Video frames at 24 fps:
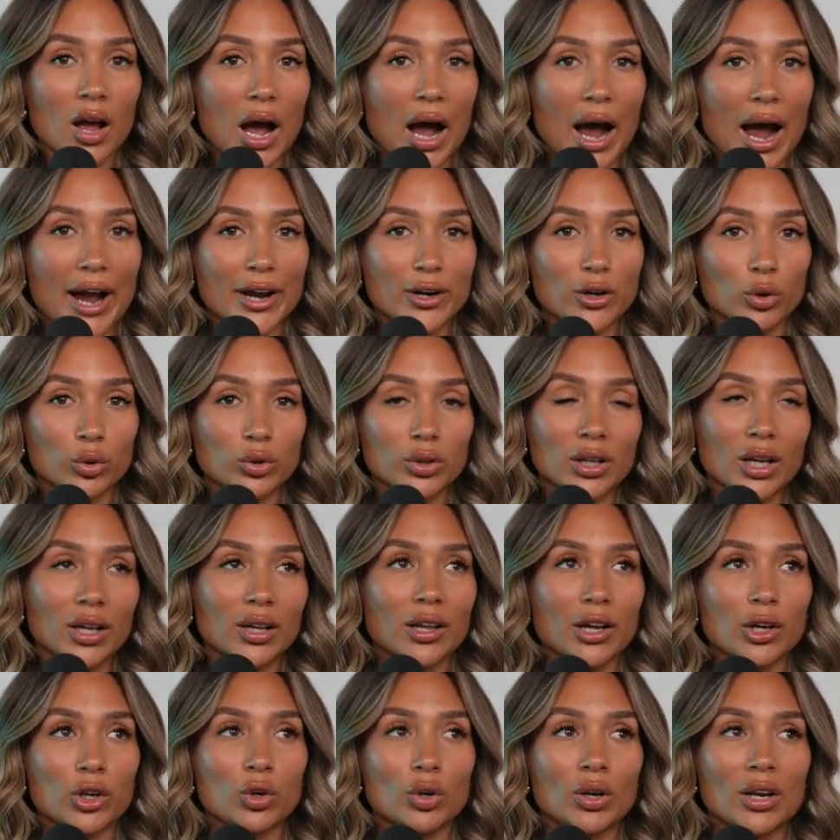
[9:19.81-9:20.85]
I don't think
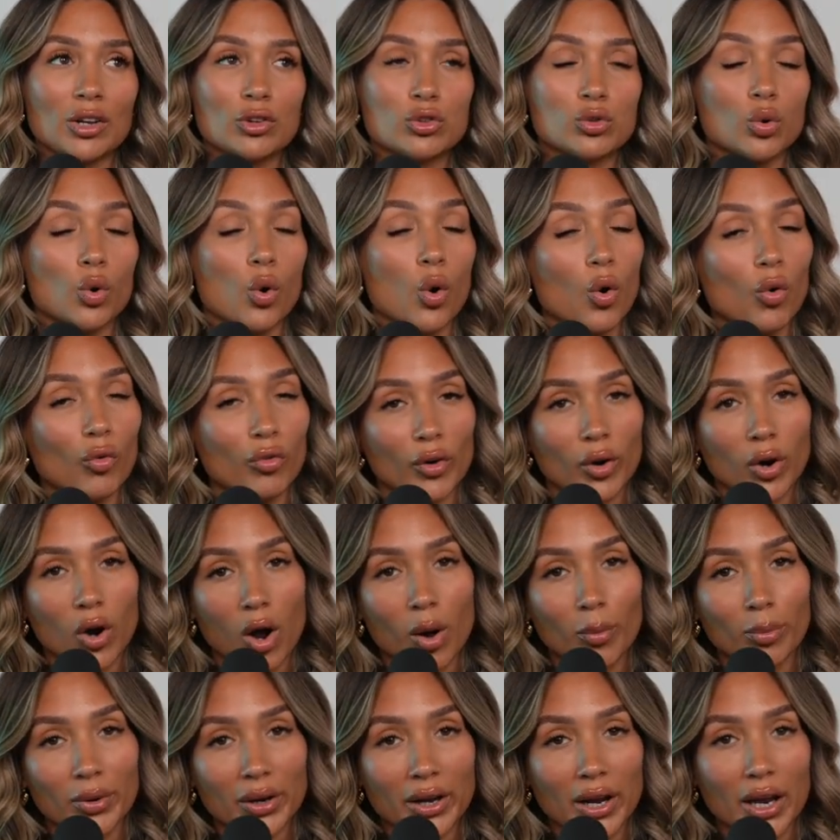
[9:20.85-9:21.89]
that you need to
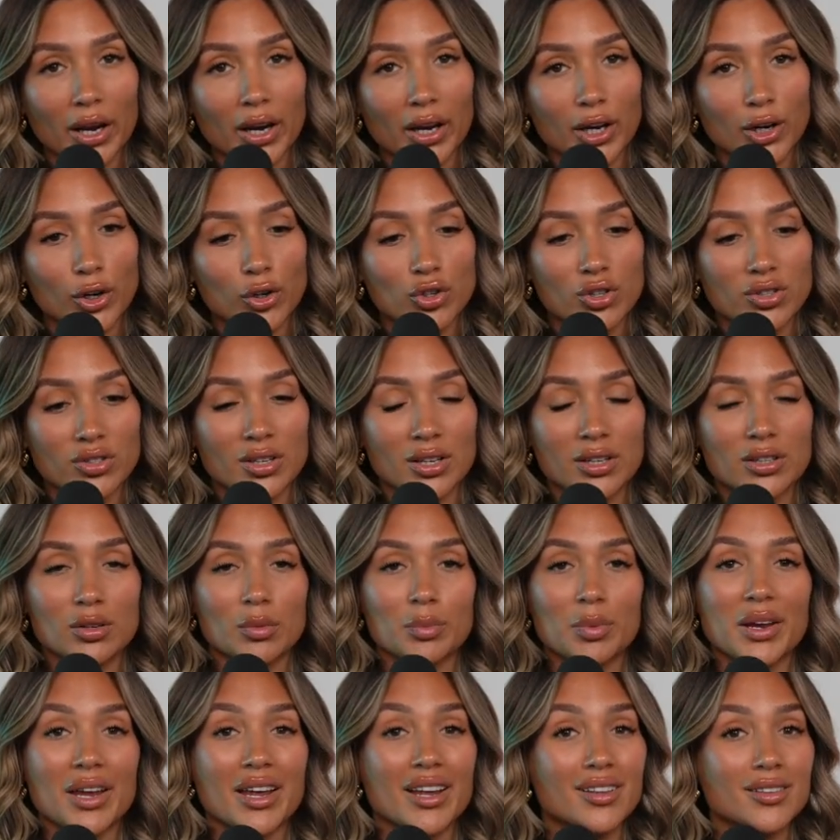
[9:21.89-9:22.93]
overcomplicate it. You just need to
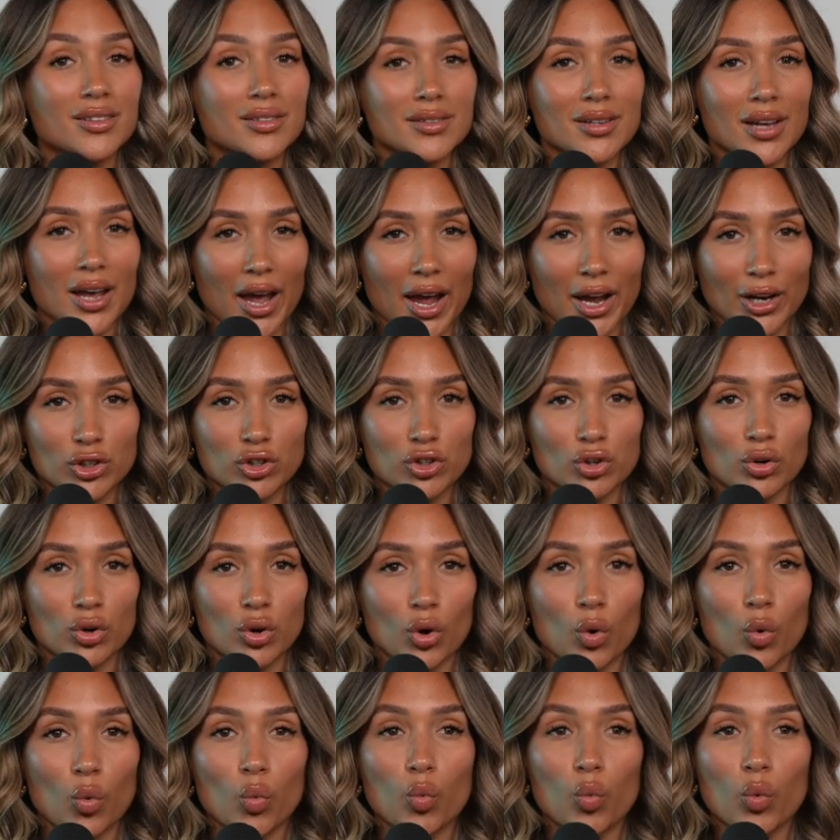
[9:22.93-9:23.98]
be
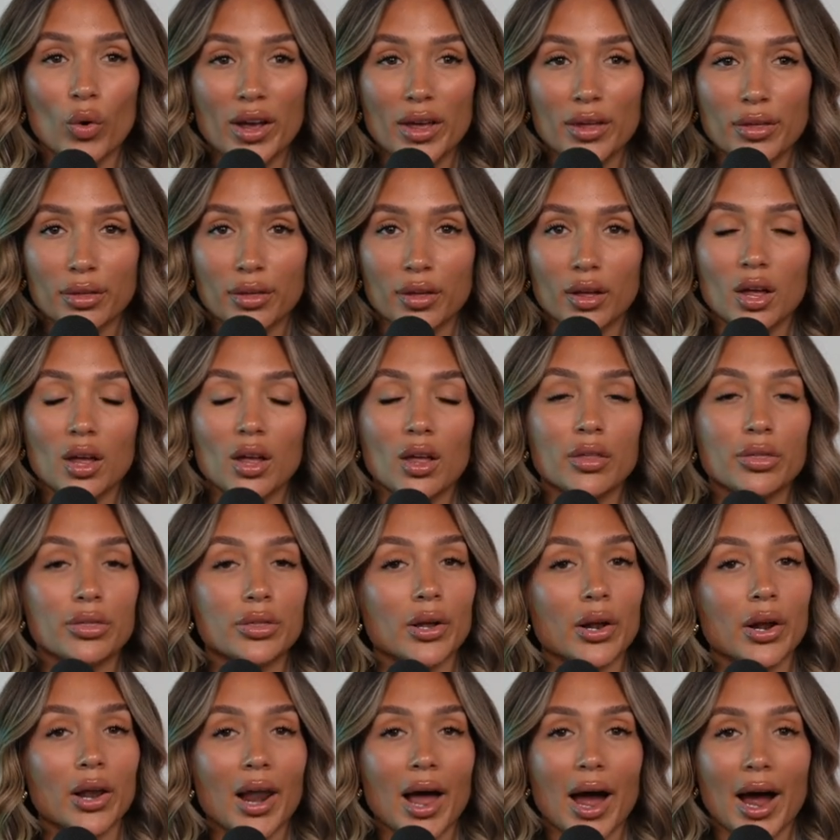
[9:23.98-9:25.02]
intentional with
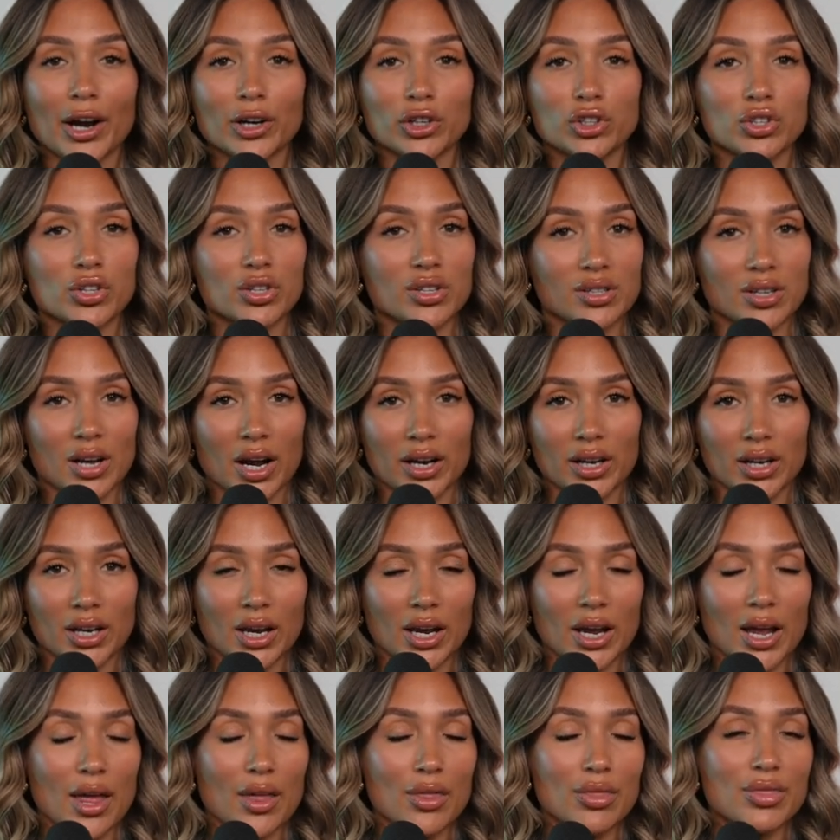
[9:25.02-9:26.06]
the lash designing,
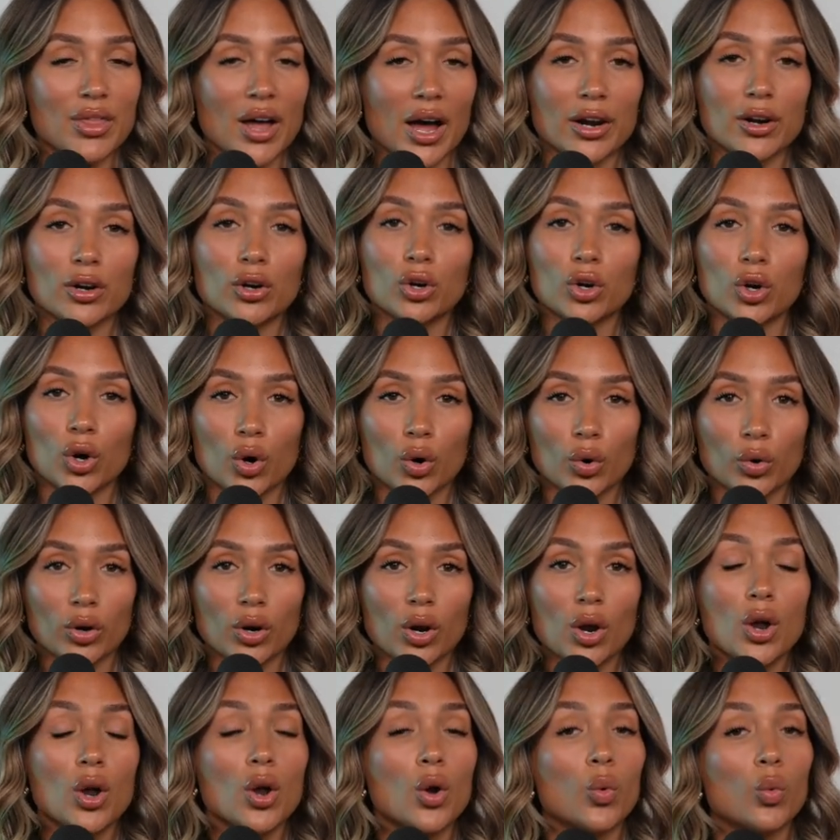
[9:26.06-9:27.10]
and that alone
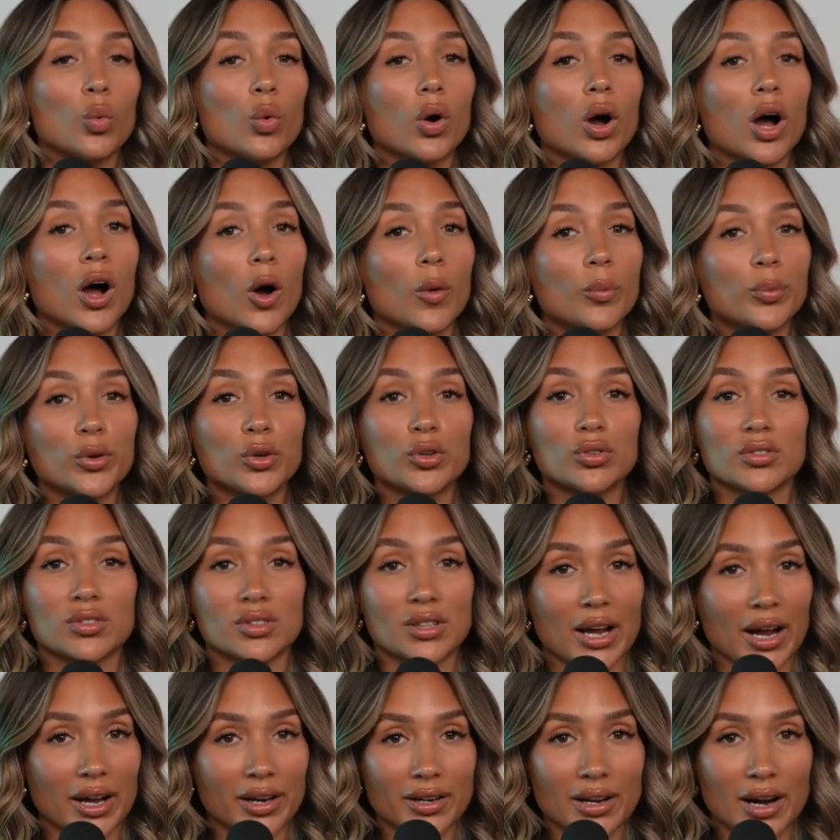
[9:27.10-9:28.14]
will help you
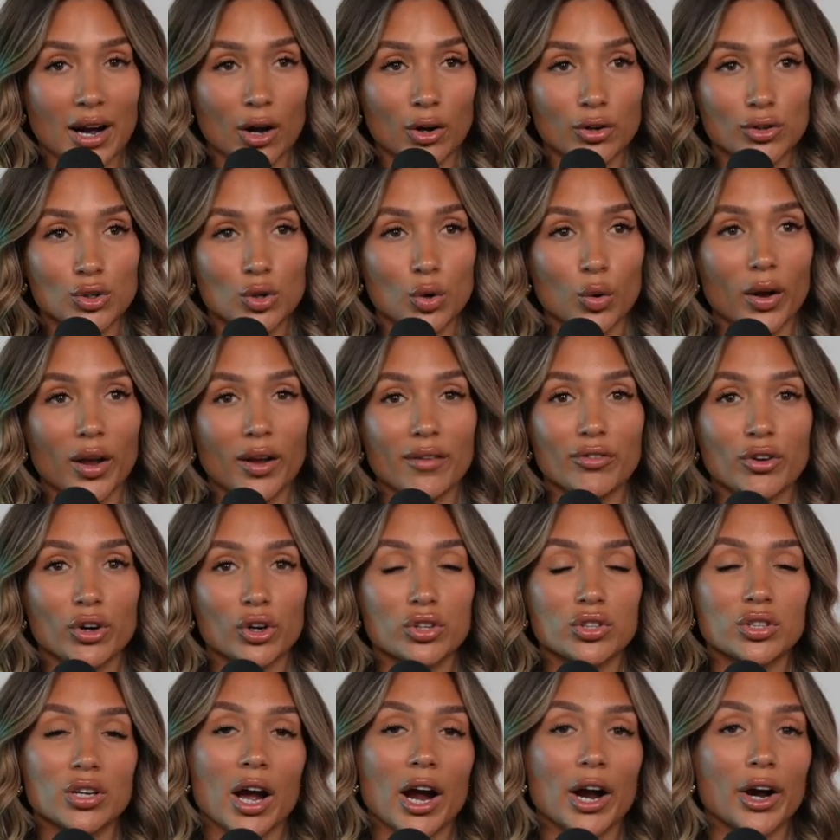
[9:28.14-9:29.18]
stand out. So if you're
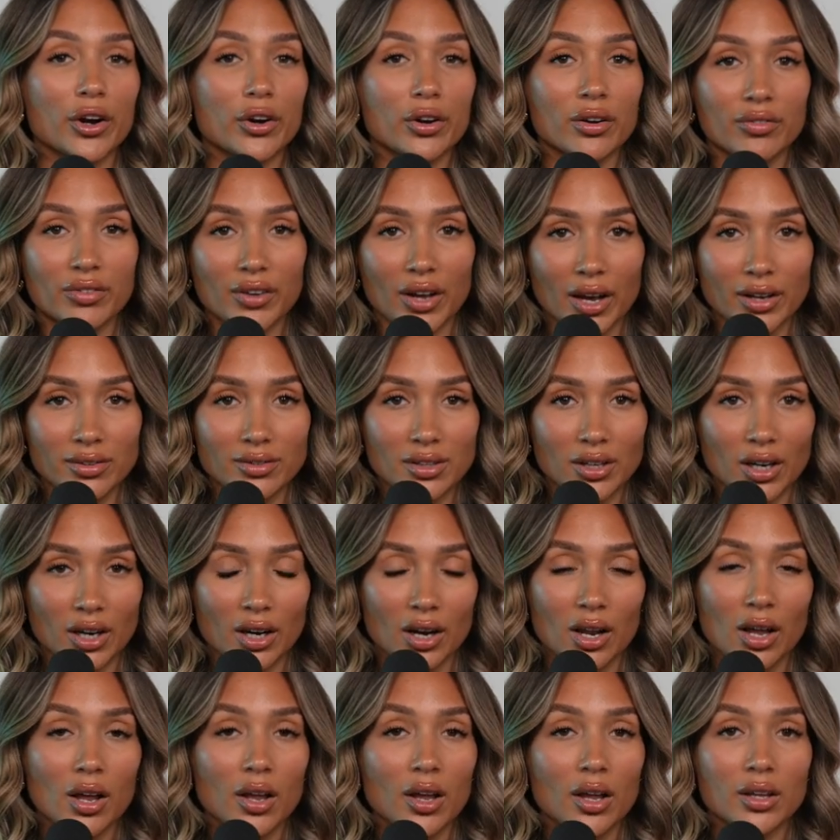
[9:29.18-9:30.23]
tired of
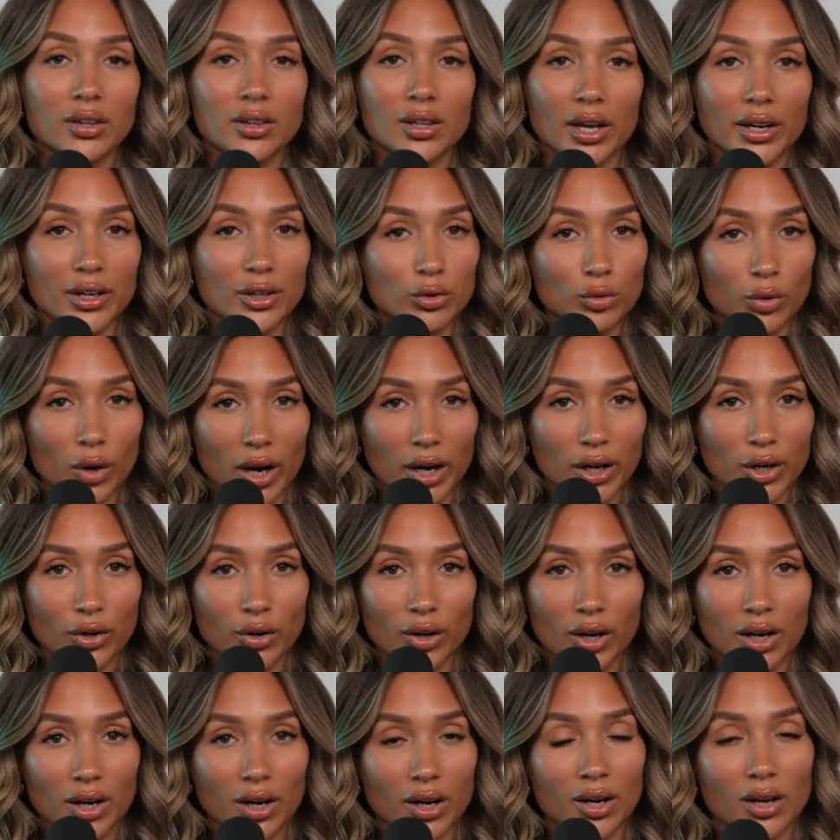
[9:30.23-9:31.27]
guessing, that is why I
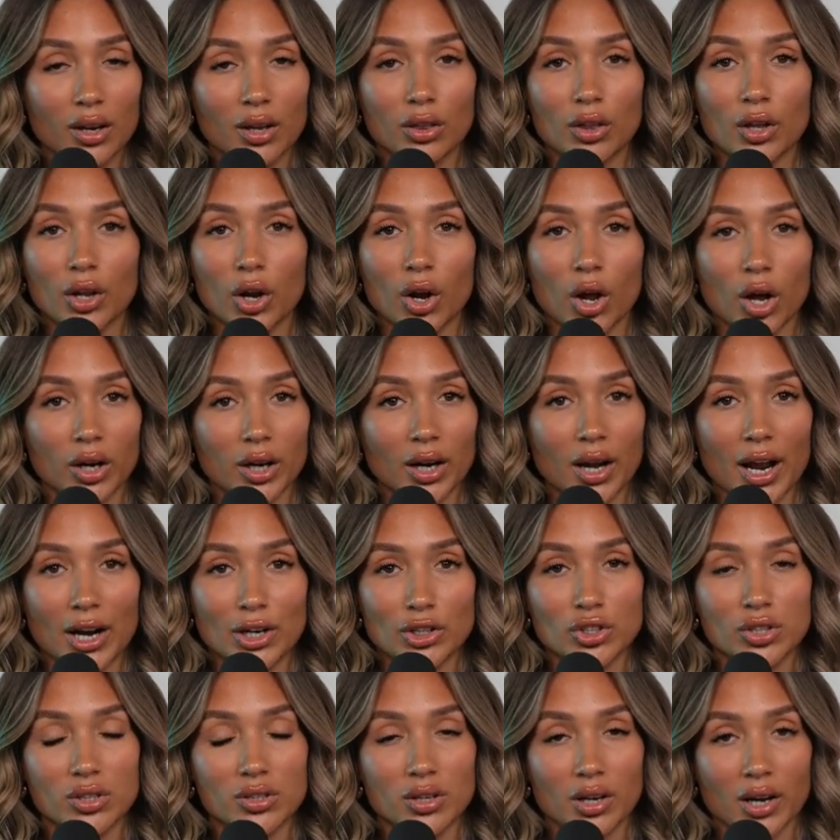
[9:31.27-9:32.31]
created the Lanna
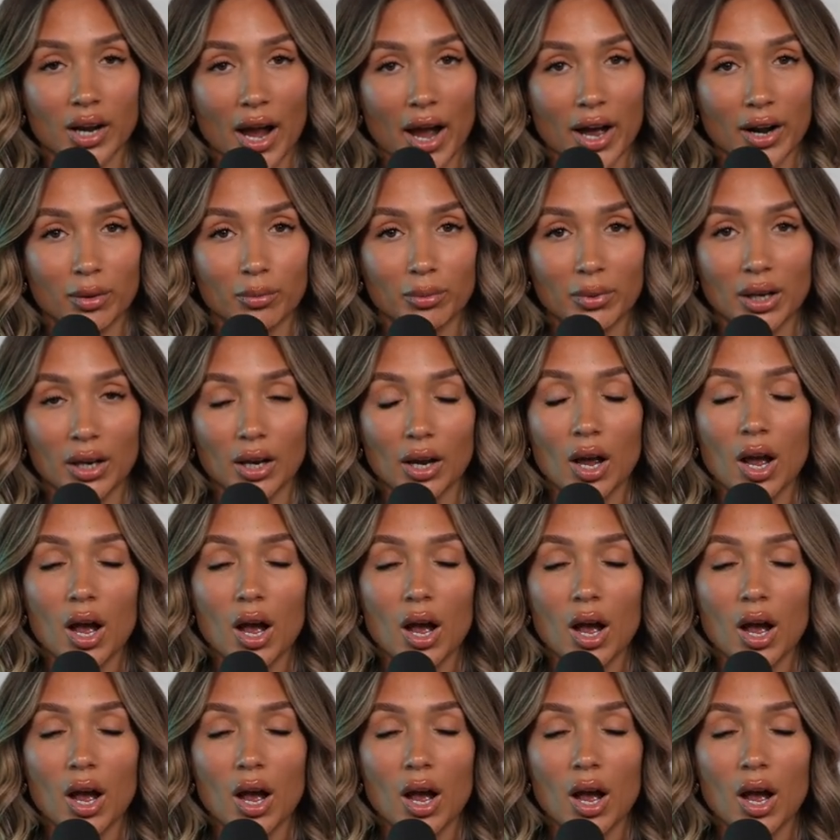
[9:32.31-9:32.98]
Lashes Academy.